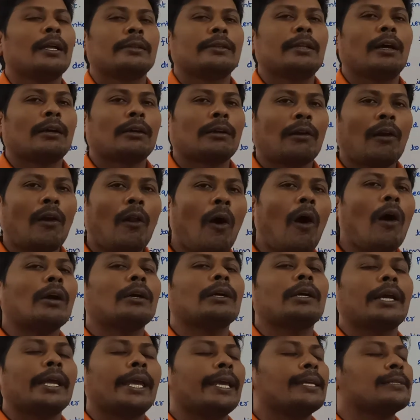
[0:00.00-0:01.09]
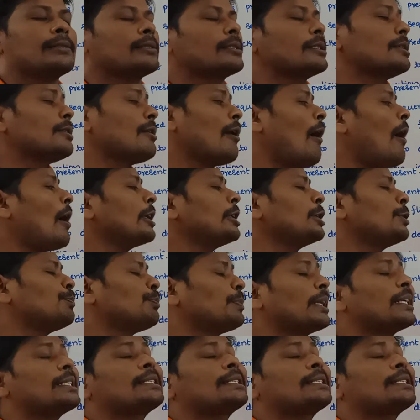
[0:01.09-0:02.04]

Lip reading: the clock is not